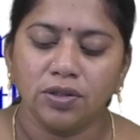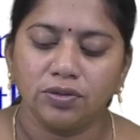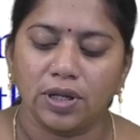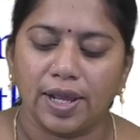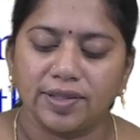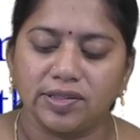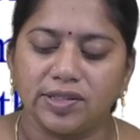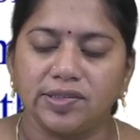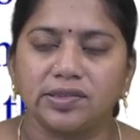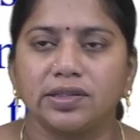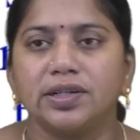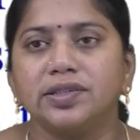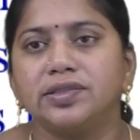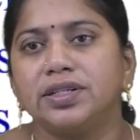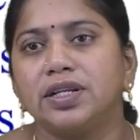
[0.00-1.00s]
So as
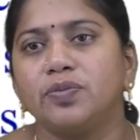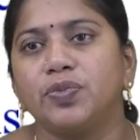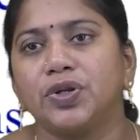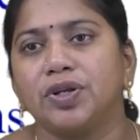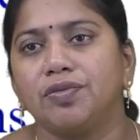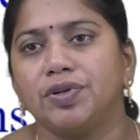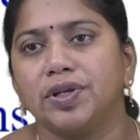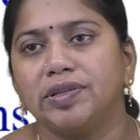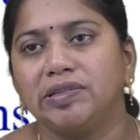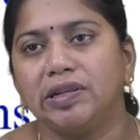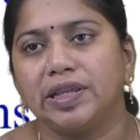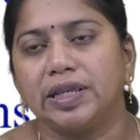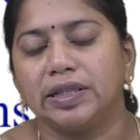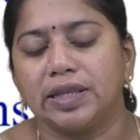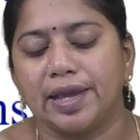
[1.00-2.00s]
discussed in
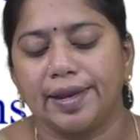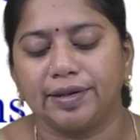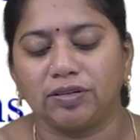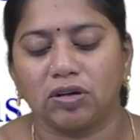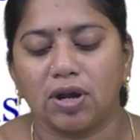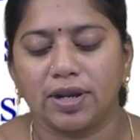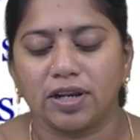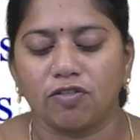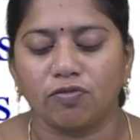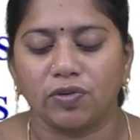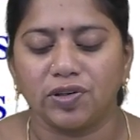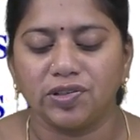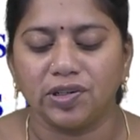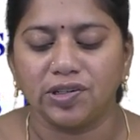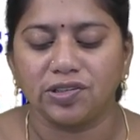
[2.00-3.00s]
previously, the electron
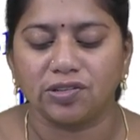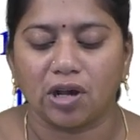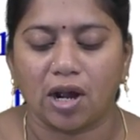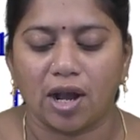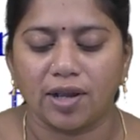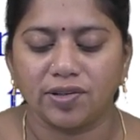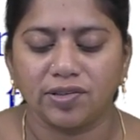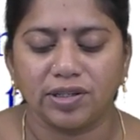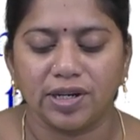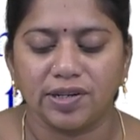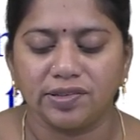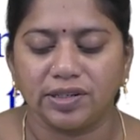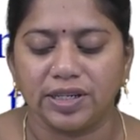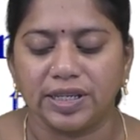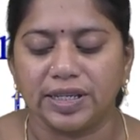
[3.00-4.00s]
inversion charge
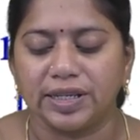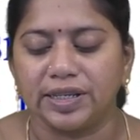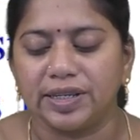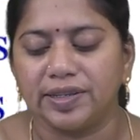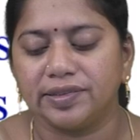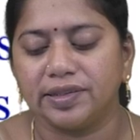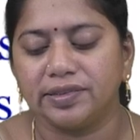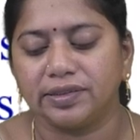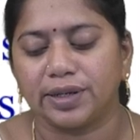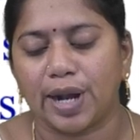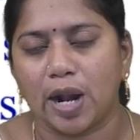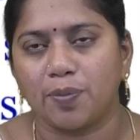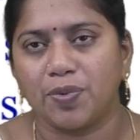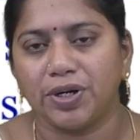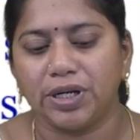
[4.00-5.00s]
density increases
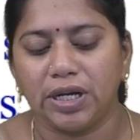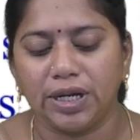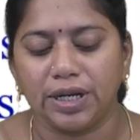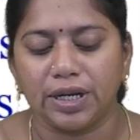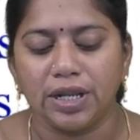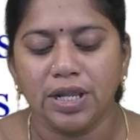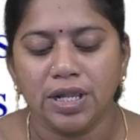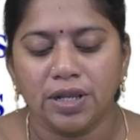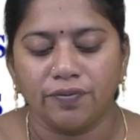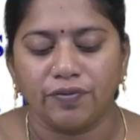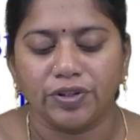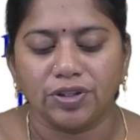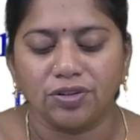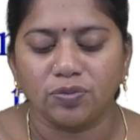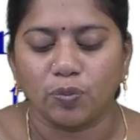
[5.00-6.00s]
rapidly
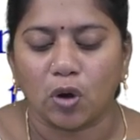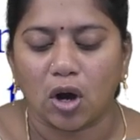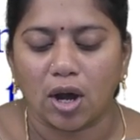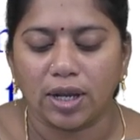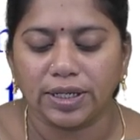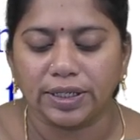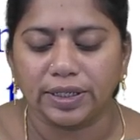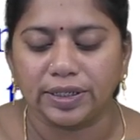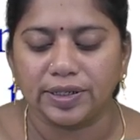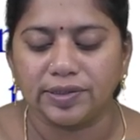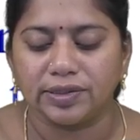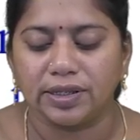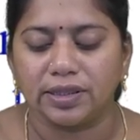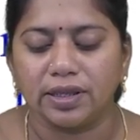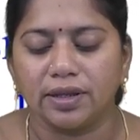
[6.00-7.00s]
with a small
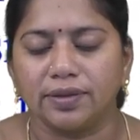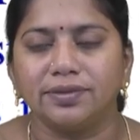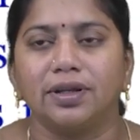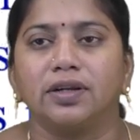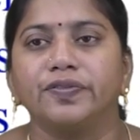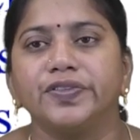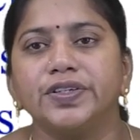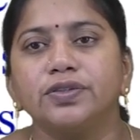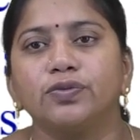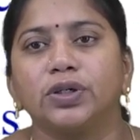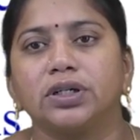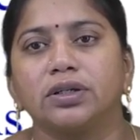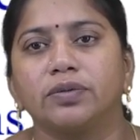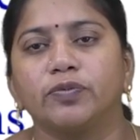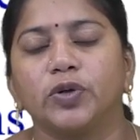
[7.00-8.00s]
increase in the surface
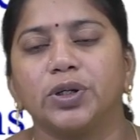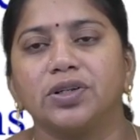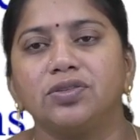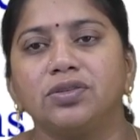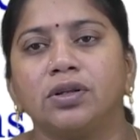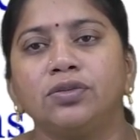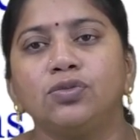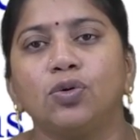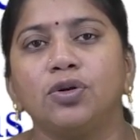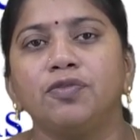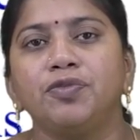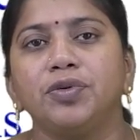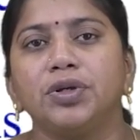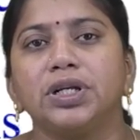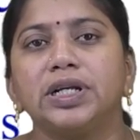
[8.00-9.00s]
potential. So
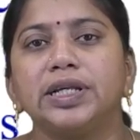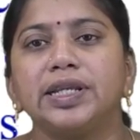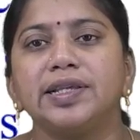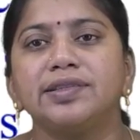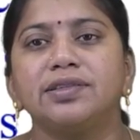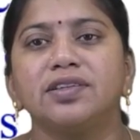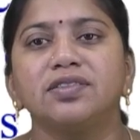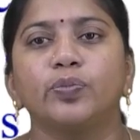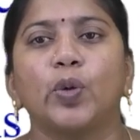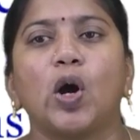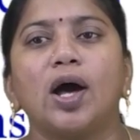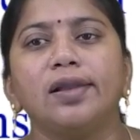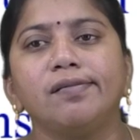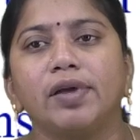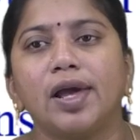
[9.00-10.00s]
if you increase the
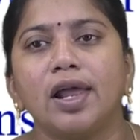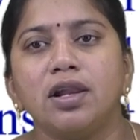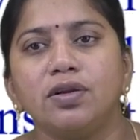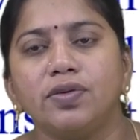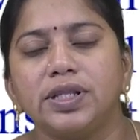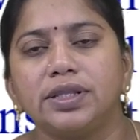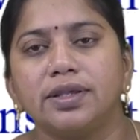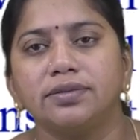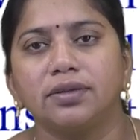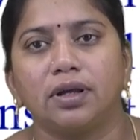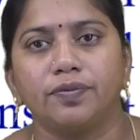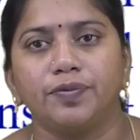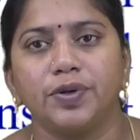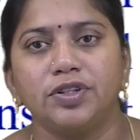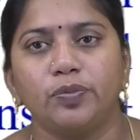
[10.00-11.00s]
small value in the
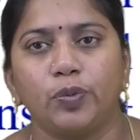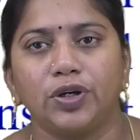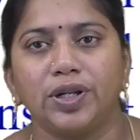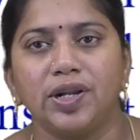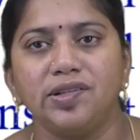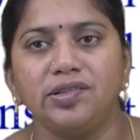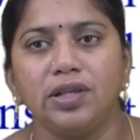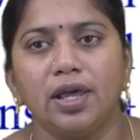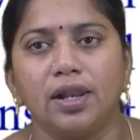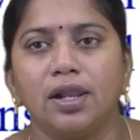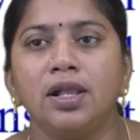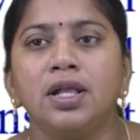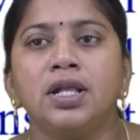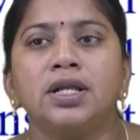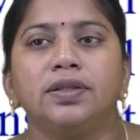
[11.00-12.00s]
surface potential,
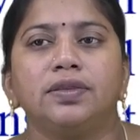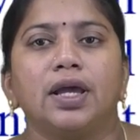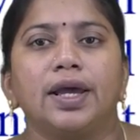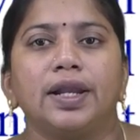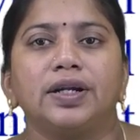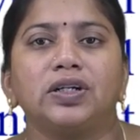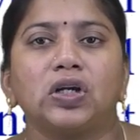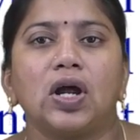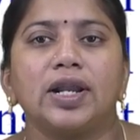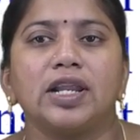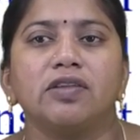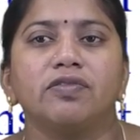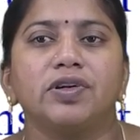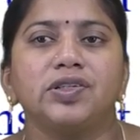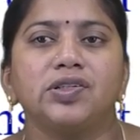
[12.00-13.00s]
the electron
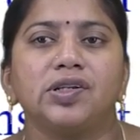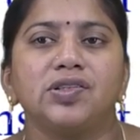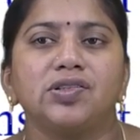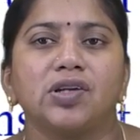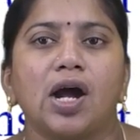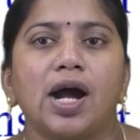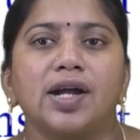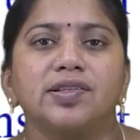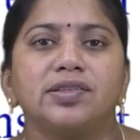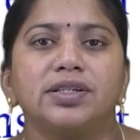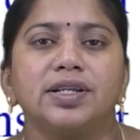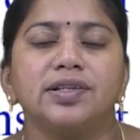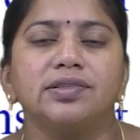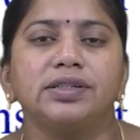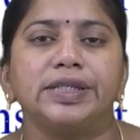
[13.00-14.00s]
inversion charge
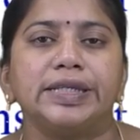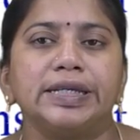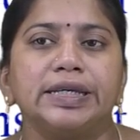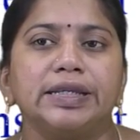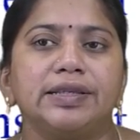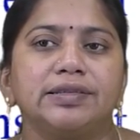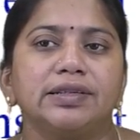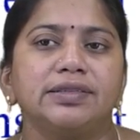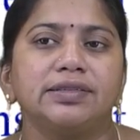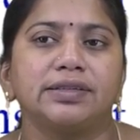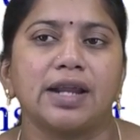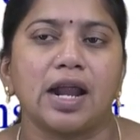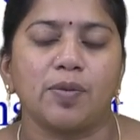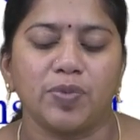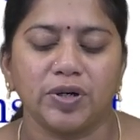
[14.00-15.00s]
density increases
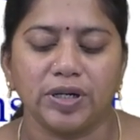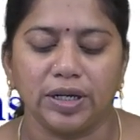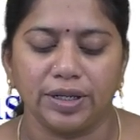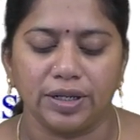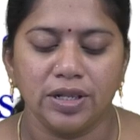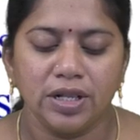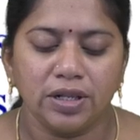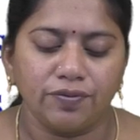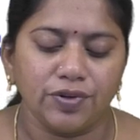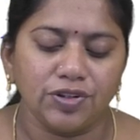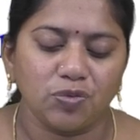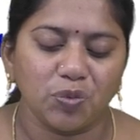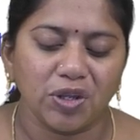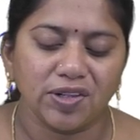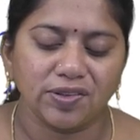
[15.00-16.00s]
rapidly,
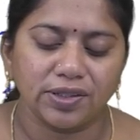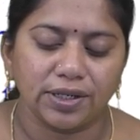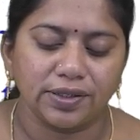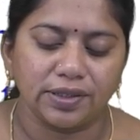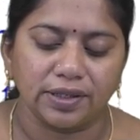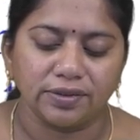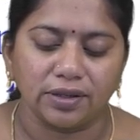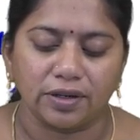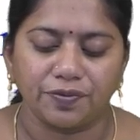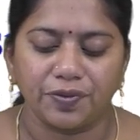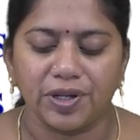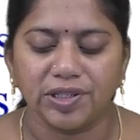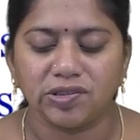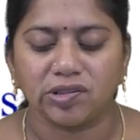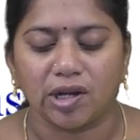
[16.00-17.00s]
which means that the
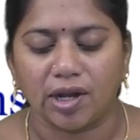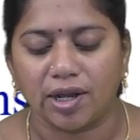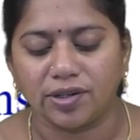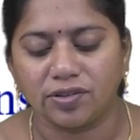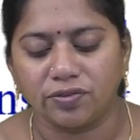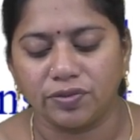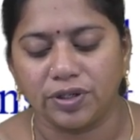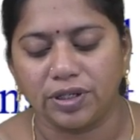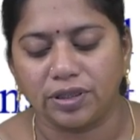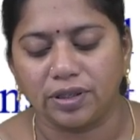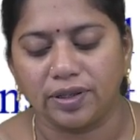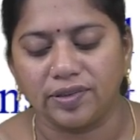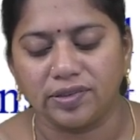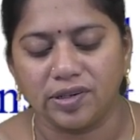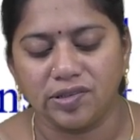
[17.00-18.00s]
surface charge width
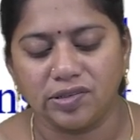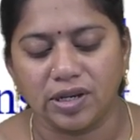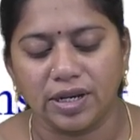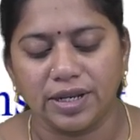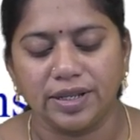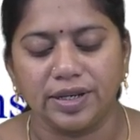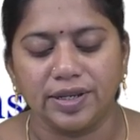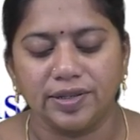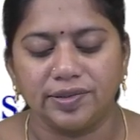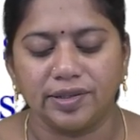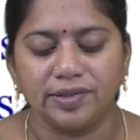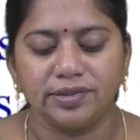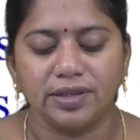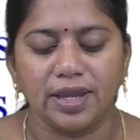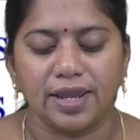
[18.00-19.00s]
essentially
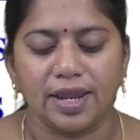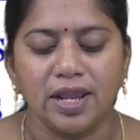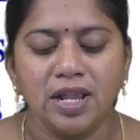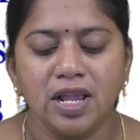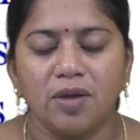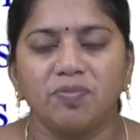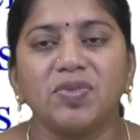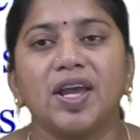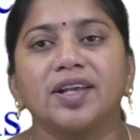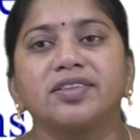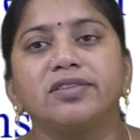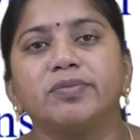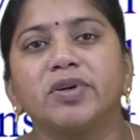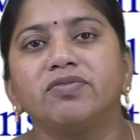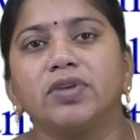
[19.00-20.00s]
reaches a
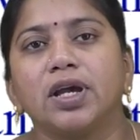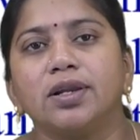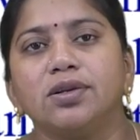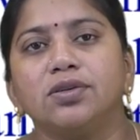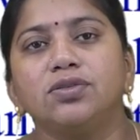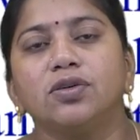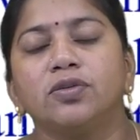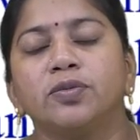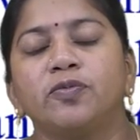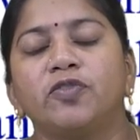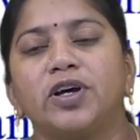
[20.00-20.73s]
maximum value. So